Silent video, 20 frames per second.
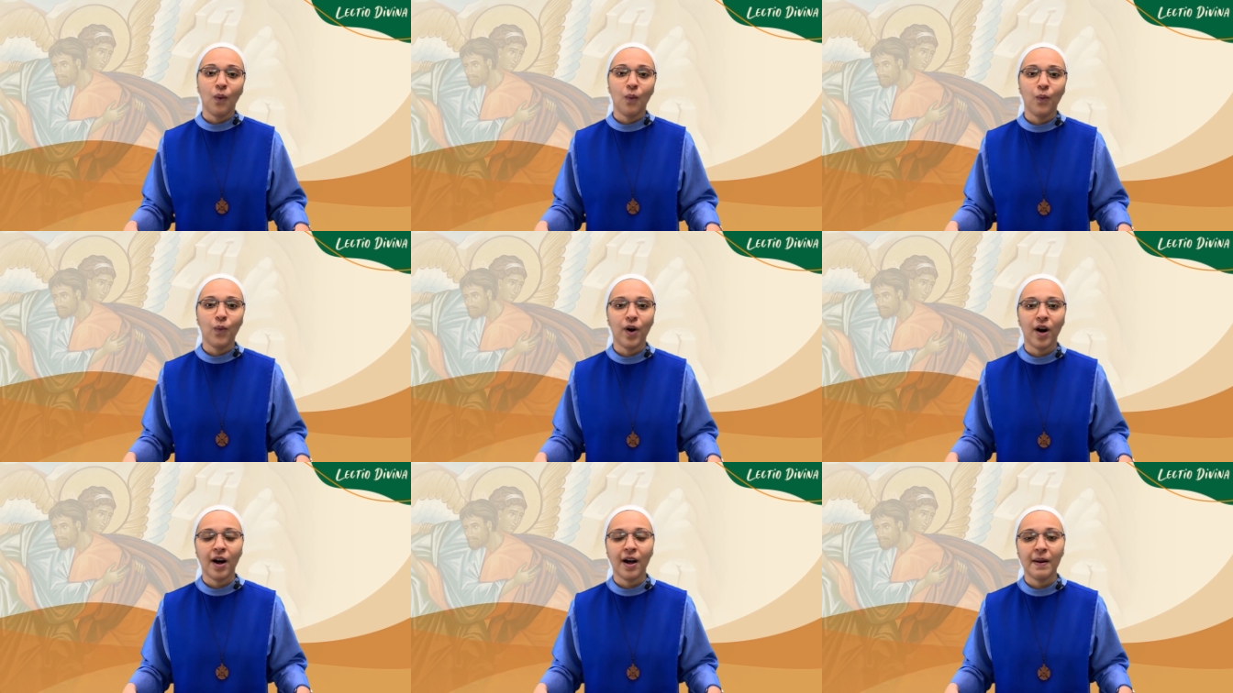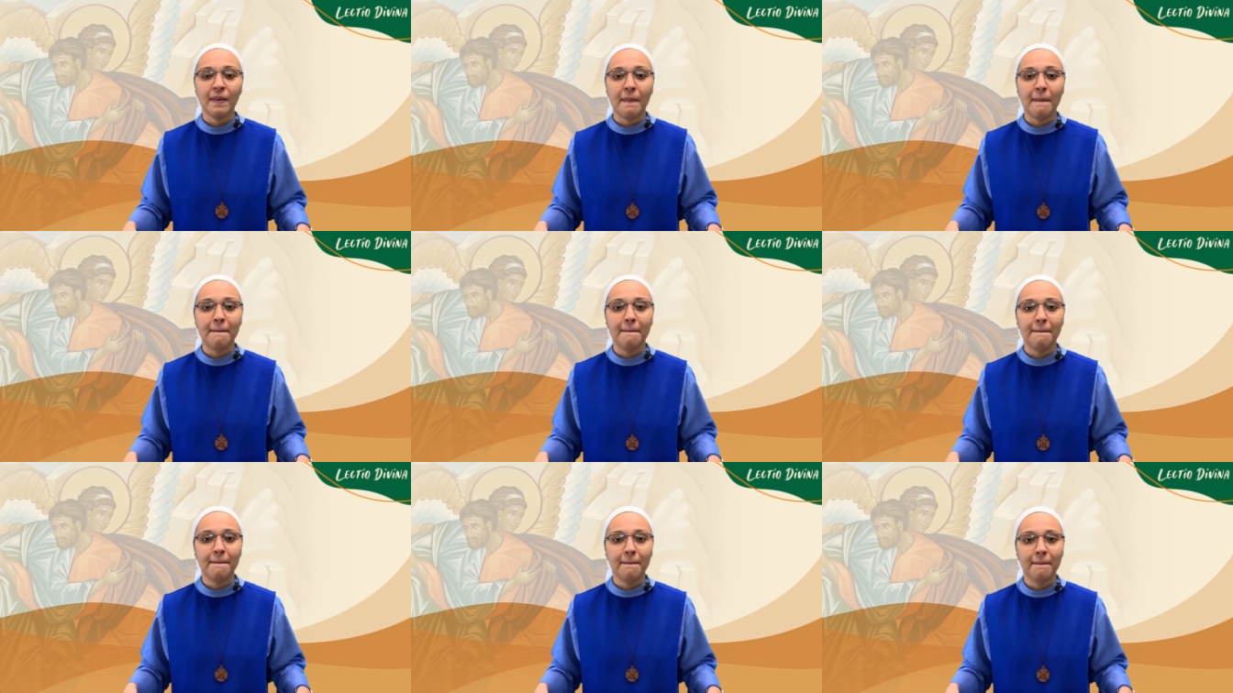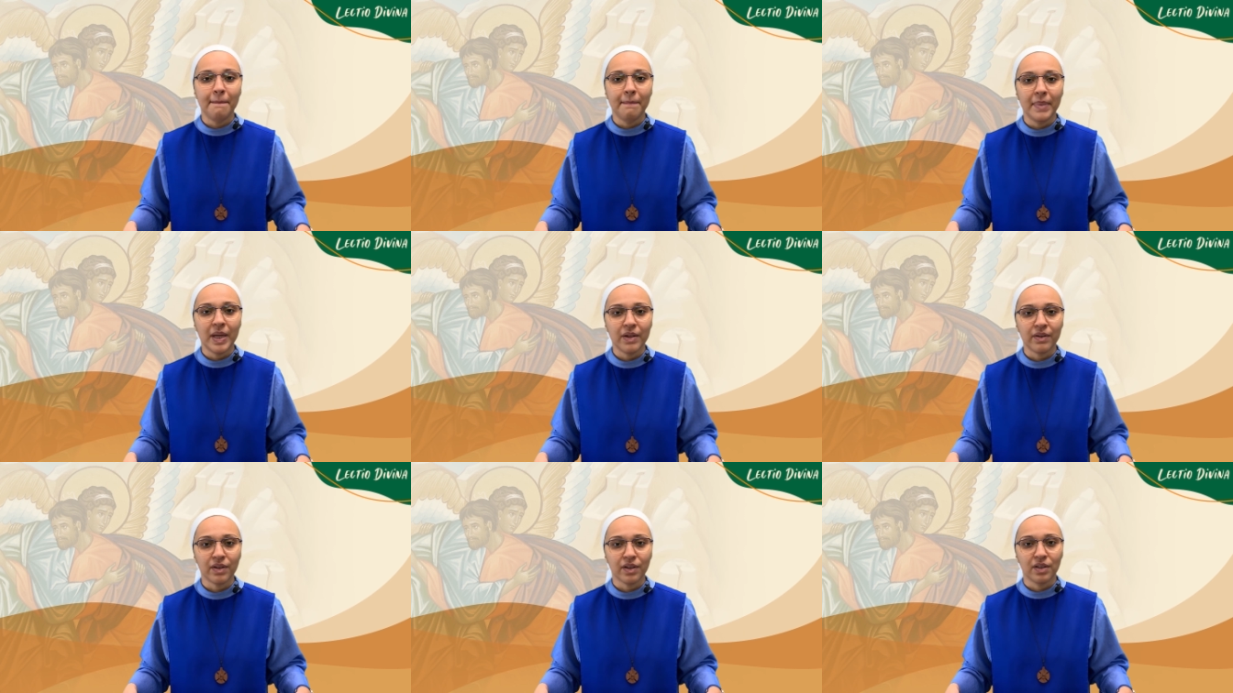what
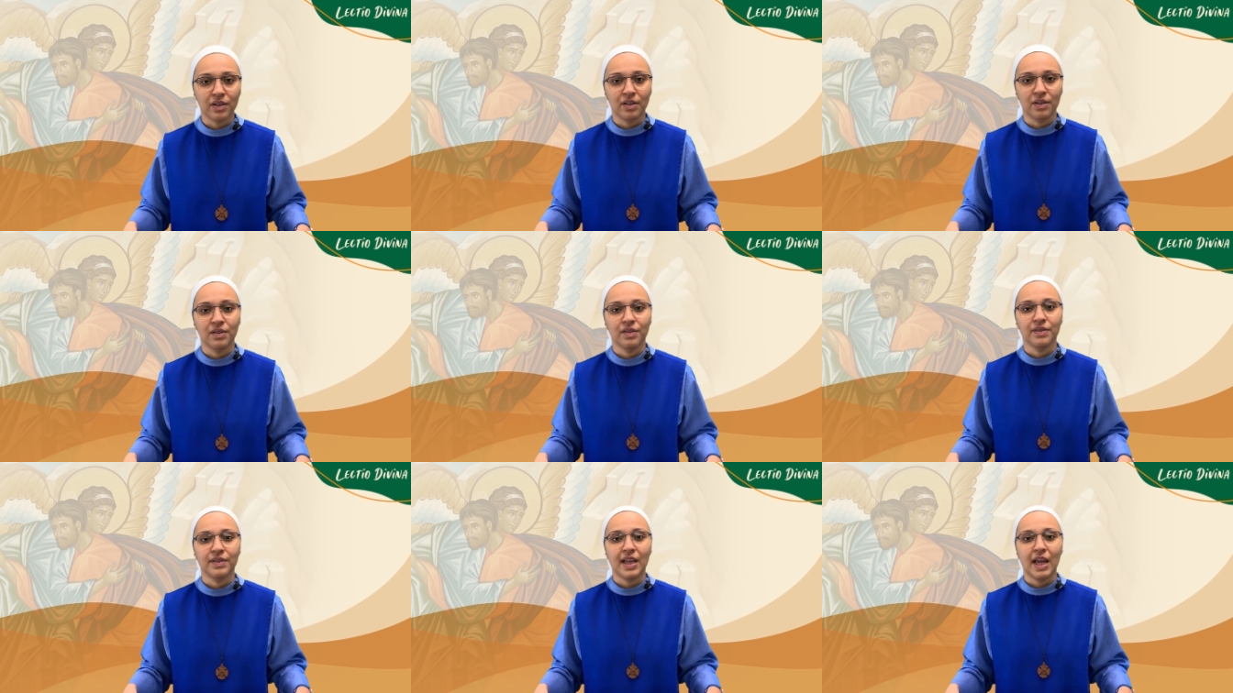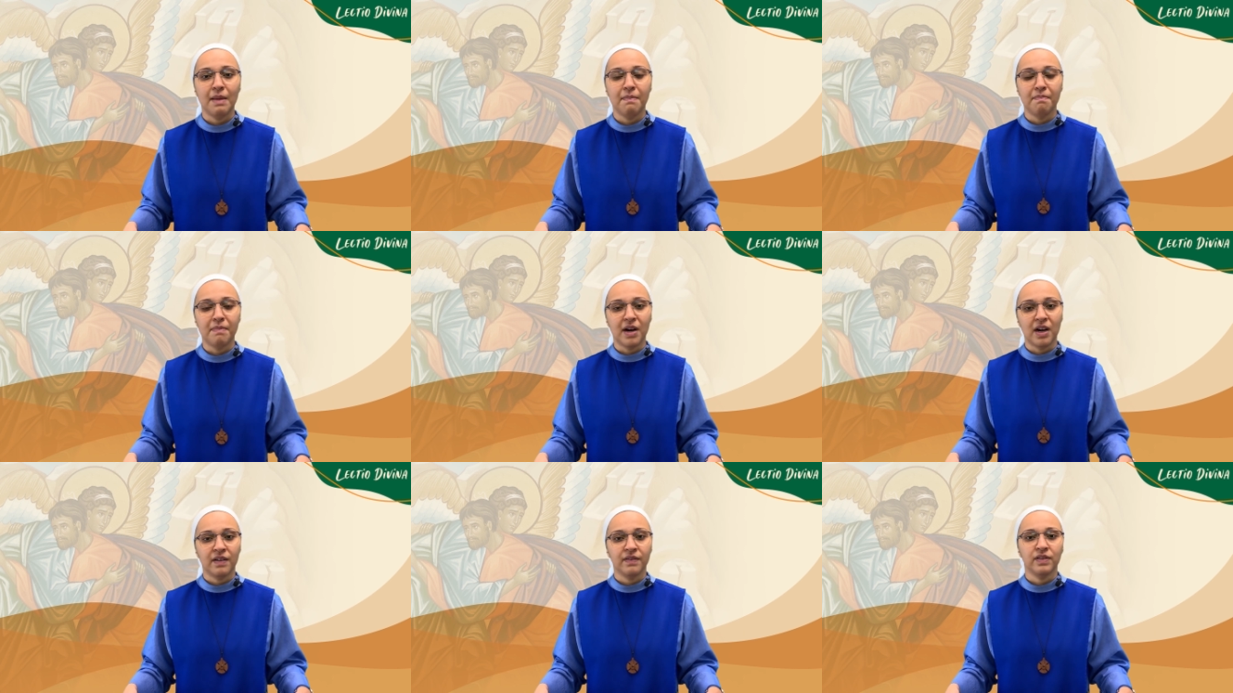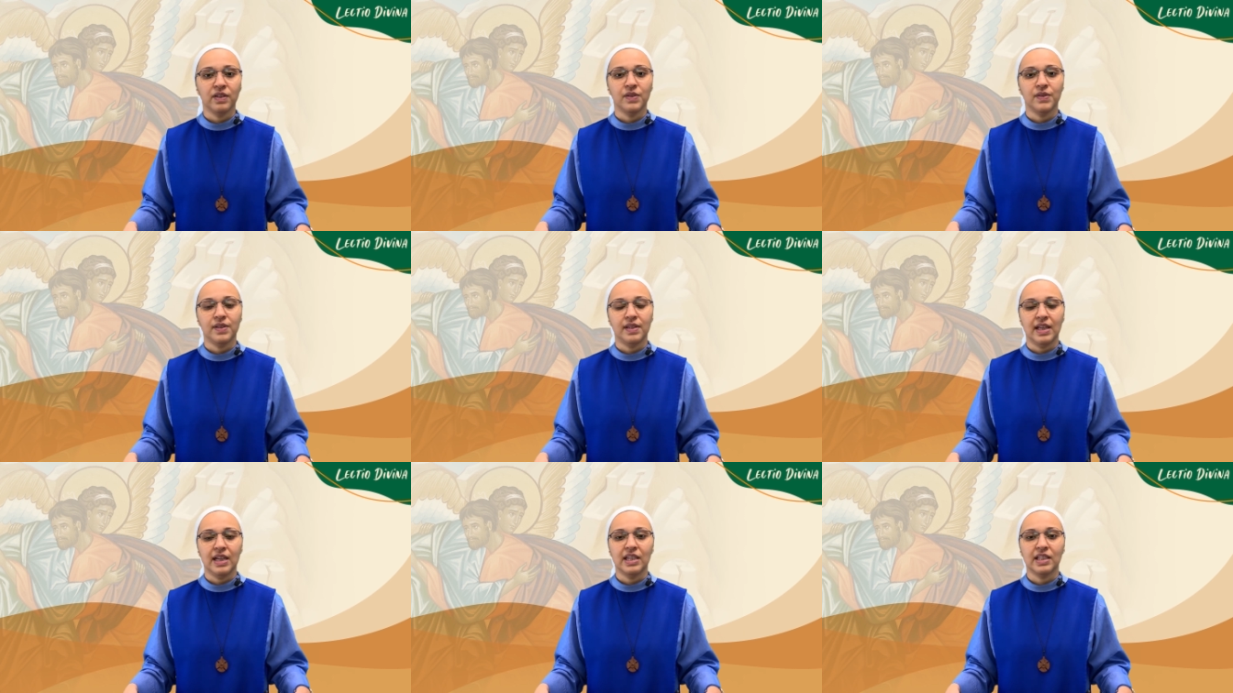miracles and
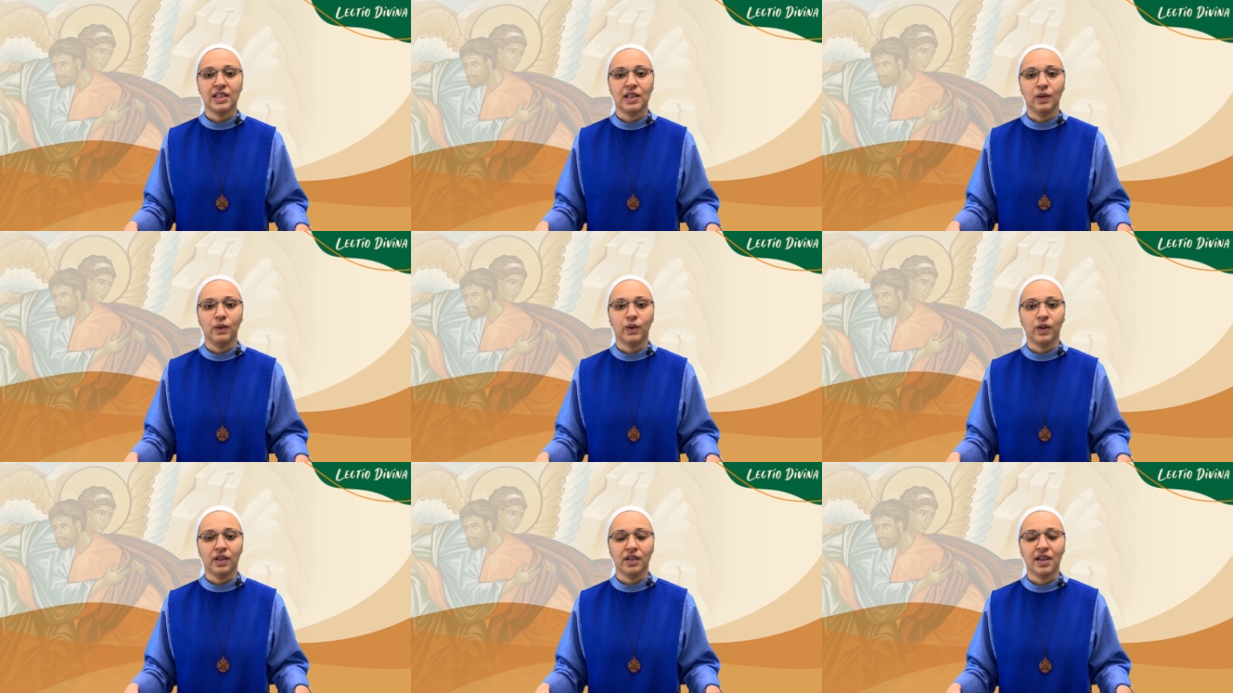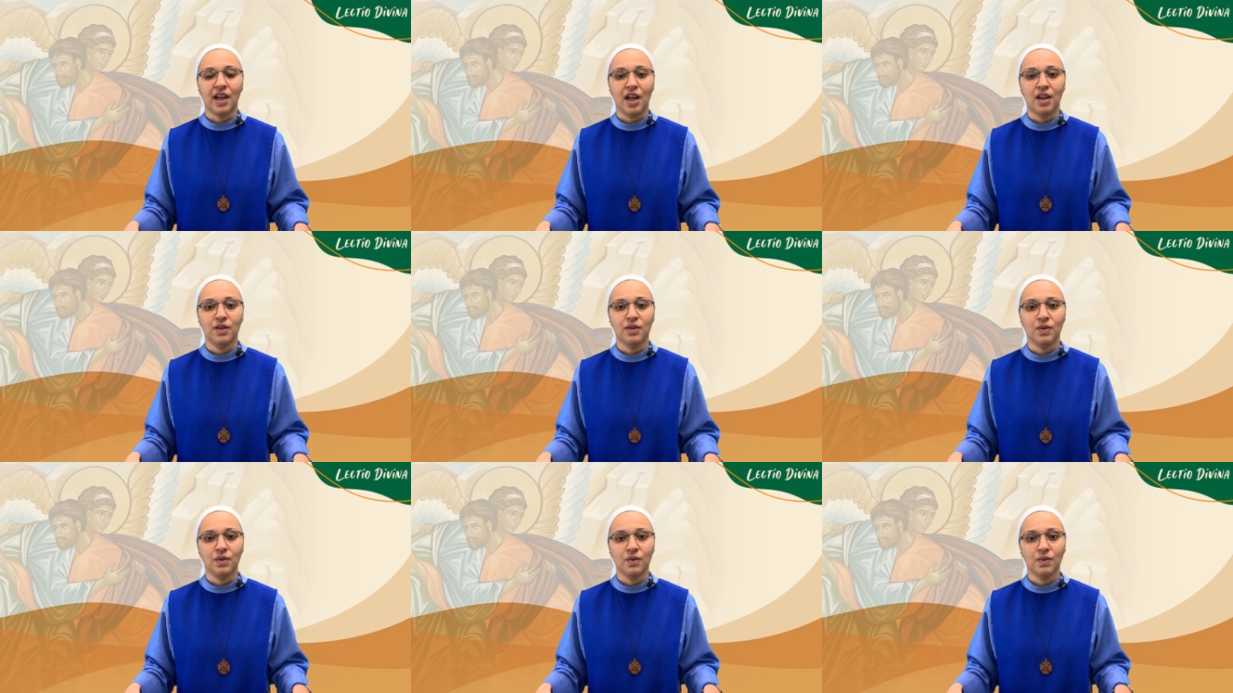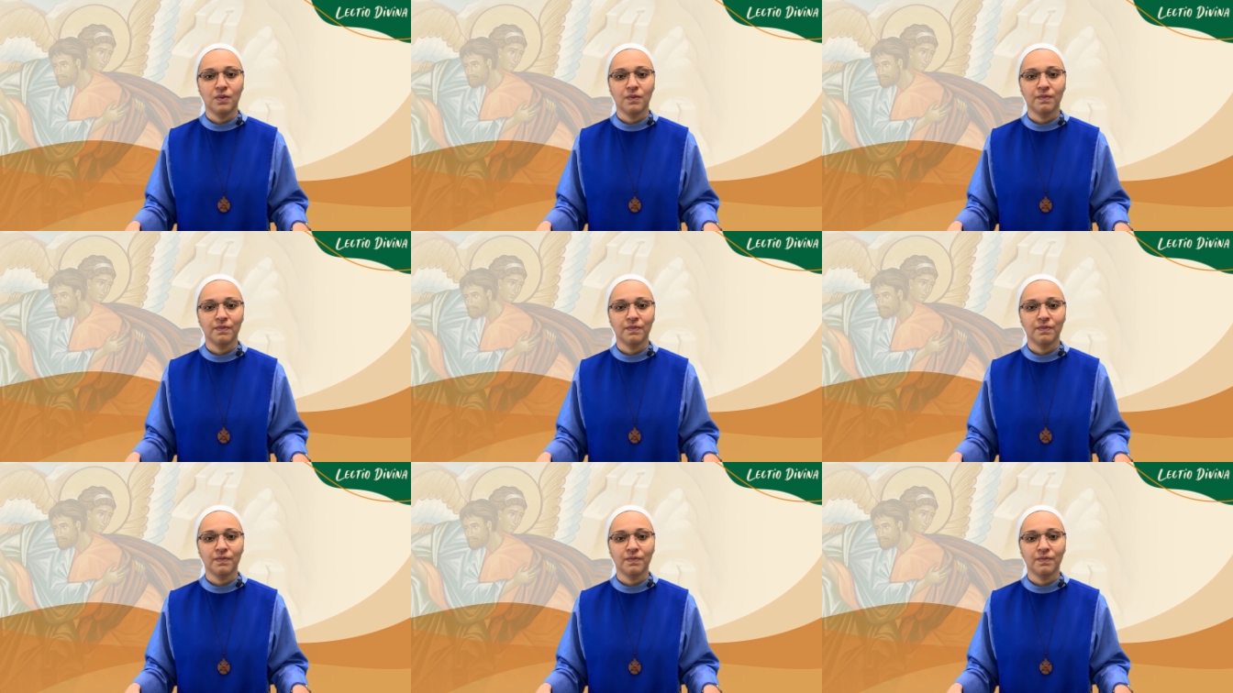marvelous things the Lord can do.